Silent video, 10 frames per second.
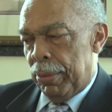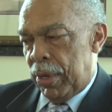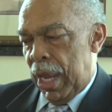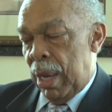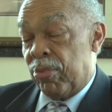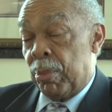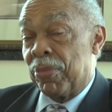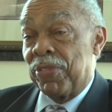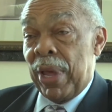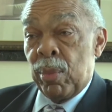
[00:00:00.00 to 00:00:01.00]
came from a
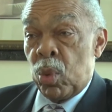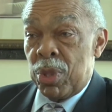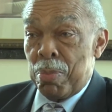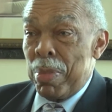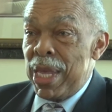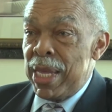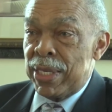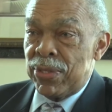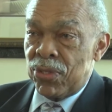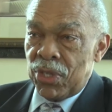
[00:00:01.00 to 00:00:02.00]
family with
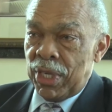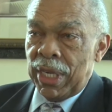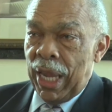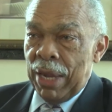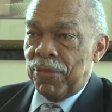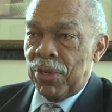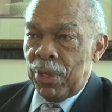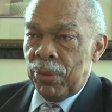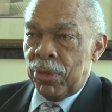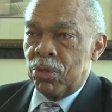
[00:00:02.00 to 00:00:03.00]
means. She didn't have to
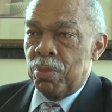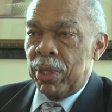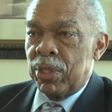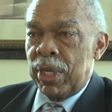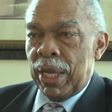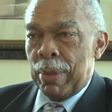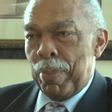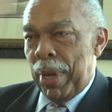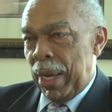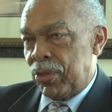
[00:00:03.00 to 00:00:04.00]
do this, but she had a
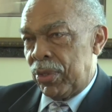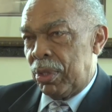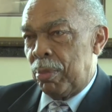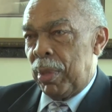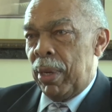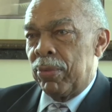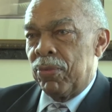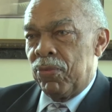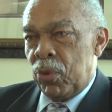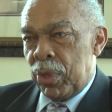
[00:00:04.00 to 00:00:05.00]
passion about
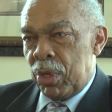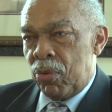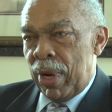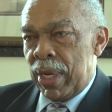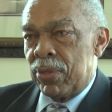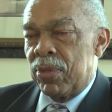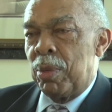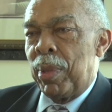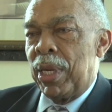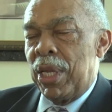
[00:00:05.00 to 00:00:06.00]
voting rights and
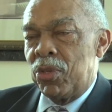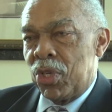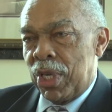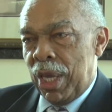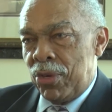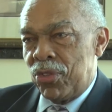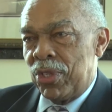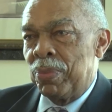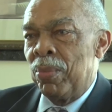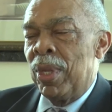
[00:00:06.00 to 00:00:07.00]
about
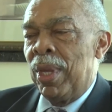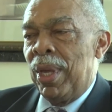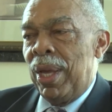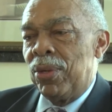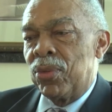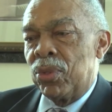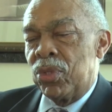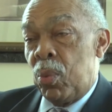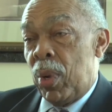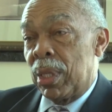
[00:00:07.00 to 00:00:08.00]
education. And so
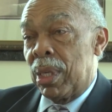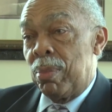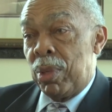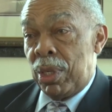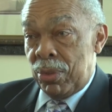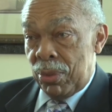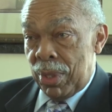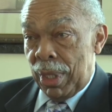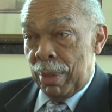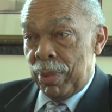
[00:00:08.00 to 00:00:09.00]
she welcomed me to
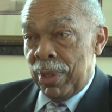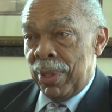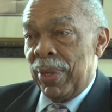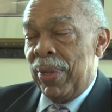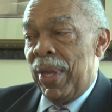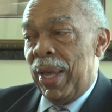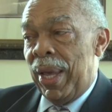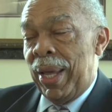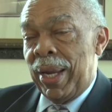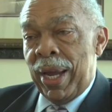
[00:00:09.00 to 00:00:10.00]
Columbia,
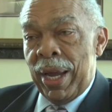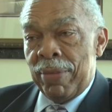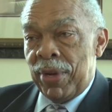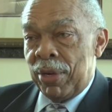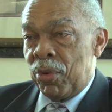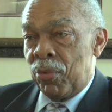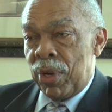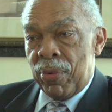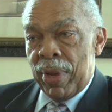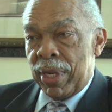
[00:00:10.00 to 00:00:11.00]
and I have never
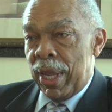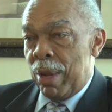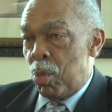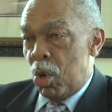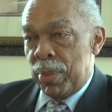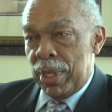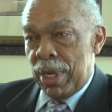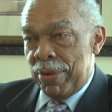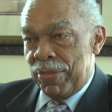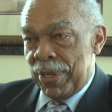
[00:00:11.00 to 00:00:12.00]
regret a moment
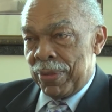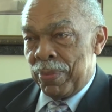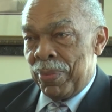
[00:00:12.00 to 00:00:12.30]
of it.